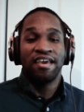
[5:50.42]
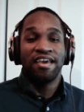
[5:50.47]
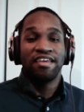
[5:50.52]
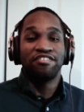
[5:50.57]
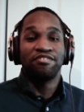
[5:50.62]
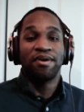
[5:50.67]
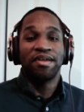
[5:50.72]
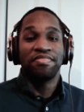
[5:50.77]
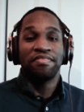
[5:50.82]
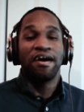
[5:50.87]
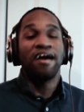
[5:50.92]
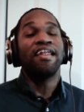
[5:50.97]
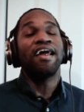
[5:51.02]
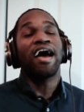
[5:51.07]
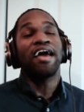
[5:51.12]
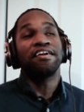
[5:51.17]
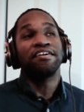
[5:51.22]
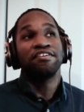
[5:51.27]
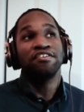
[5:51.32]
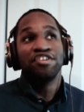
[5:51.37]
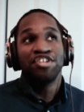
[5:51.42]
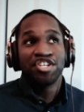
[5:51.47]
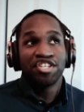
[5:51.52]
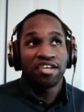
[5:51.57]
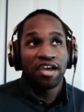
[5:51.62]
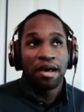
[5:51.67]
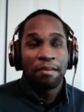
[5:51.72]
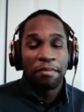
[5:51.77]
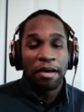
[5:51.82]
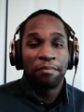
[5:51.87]
So I thought I could just
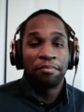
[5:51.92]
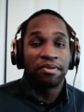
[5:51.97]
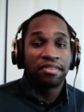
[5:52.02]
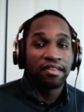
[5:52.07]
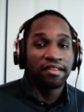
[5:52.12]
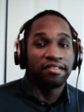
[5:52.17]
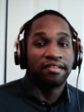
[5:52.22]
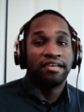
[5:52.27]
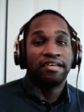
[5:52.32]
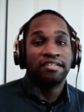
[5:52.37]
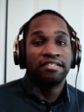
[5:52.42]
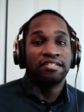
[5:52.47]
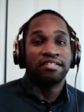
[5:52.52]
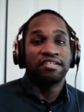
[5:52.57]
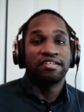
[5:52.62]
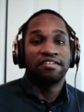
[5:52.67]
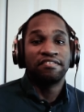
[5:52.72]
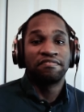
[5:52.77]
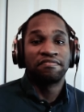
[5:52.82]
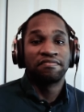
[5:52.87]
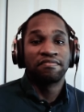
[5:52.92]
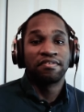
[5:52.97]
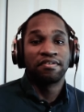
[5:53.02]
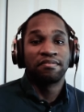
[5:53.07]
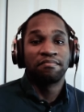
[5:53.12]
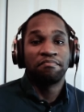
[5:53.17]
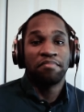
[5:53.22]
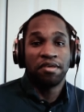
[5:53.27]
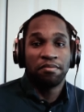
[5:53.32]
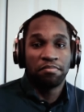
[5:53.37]
come up with a list of
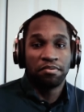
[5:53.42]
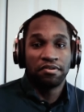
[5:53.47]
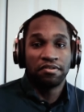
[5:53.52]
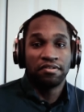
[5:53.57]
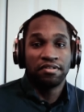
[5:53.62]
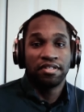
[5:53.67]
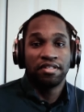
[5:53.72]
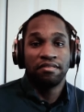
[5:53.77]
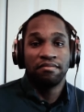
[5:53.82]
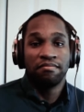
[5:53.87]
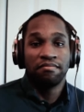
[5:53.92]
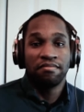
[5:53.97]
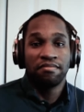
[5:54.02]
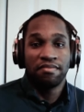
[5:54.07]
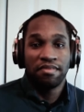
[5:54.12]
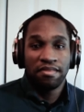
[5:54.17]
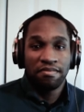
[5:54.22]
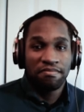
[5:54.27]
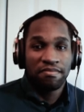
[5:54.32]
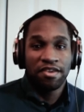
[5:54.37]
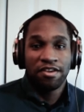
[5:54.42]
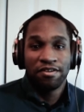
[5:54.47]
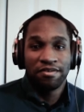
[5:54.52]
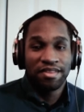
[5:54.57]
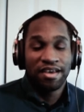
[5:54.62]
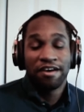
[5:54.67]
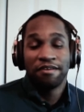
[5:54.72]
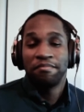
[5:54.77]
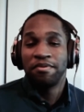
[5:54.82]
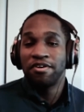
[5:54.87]
people, and
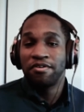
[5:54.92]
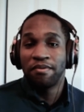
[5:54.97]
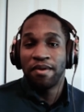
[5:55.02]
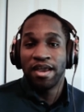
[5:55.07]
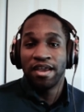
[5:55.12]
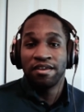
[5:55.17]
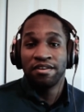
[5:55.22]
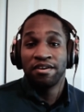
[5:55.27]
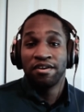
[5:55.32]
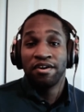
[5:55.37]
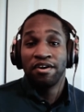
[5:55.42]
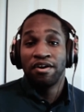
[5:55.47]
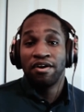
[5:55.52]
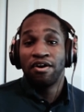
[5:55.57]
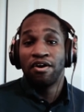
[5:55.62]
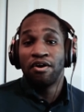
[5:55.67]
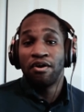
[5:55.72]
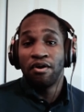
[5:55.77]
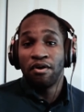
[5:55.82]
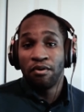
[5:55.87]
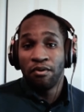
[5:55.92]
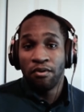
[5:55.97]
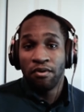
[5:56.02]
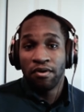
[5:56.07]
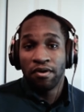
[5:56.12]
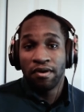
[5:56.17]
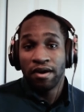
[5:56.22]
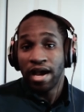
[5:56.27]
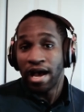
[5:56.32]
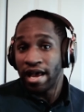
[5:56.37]
that would be great.
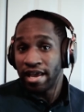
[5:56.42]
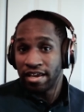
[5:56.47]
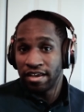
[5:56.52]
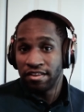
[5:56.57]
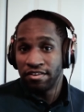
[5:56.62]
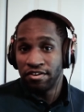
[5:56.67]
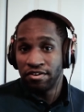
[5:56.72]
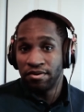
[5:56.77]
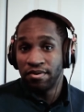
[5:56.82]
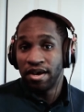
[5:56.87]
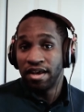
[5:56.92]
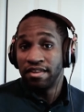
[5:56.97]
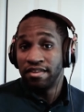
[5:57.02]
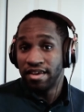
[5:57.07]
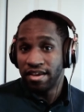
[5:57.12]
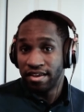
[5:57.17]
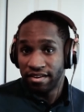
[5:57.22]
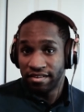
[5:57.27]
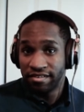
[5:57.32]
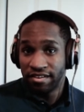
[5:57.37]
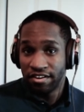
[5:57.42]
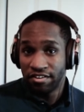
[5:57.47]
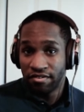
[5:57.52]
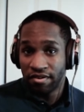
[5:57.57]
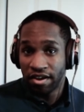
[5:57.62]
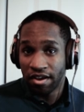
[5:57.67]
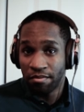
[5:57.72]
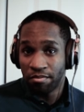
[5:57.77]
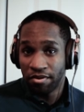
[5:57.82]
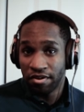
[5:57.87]
Or I could do a
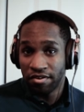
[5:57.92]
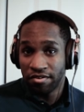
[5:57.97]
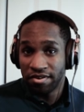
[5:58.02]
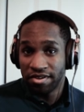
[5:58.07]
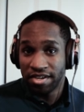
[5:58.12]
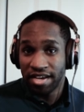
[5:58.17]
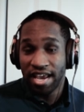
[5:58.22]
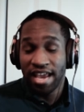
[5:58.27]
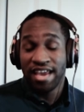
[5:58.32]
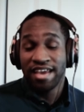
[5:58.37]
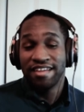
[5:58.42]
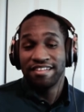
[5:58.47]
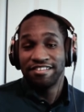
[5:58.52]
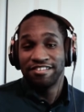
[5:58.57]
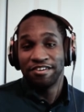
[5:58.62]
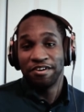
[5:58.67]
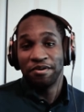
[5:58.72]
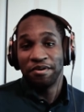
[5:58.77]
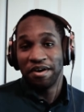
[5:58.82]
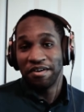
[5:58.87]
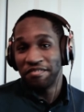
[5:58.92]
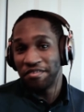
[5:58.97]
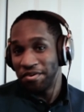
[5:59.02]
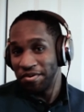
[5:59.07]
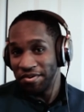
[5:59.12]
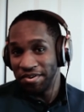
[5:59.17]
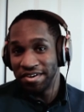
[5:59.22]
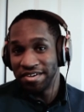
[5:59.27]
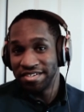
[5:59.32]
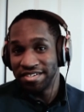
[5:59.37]
data-centric approach. And so, of
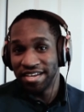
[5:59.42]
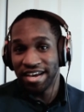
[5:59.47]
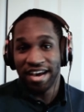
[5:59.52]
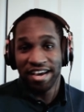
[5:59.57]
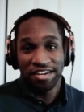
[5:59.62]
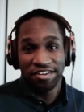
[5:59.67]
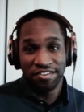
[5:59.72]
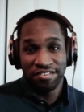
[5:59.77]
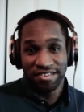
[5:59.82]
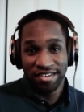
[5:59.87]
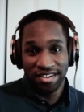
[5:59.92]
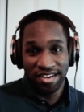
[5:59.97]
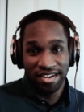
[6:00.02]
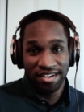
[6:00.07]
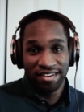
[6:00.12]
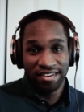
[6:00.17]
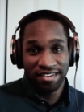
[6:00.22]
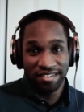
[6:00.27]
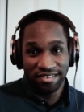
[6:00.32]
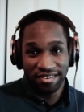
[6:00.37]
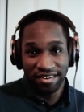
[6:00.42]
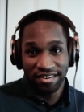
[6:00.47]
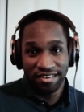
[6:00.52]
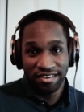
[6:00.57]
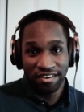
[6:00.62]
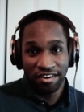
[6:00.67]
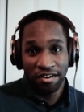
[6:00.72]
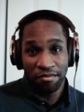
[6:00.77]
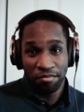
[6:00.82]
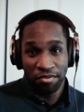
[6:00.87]
course, I chose a
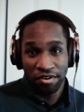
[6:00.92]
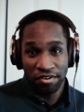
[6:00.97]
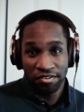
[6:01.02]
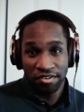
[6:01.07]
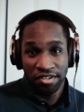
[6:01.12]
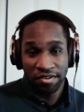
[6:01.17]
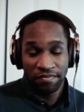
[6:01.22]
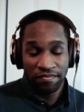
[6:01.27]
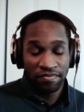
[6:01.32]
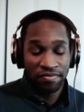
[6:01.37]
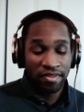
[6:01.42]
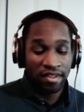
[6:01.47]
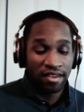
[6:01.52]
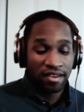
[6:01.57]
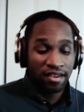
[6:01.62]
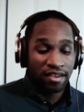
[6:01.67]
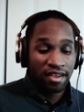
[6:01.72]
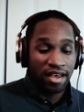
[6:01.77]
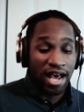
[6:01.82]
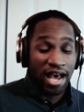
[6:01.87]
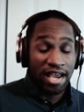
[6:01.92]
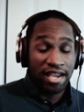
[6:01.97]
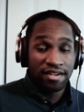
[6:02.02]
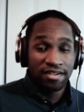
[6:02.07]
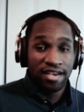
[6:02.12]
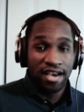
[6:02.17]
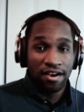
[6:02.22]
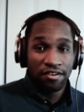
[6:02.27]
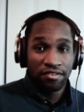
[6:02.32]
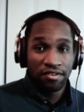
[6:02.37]
data-centric approach. I
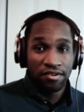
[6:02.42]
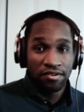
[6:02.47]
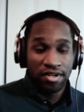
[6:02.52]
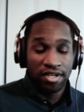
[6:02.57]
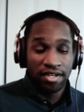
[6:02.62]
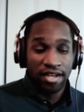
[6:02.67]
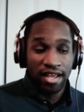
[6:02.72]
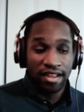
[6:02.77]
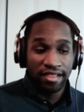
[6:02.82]
downloaded a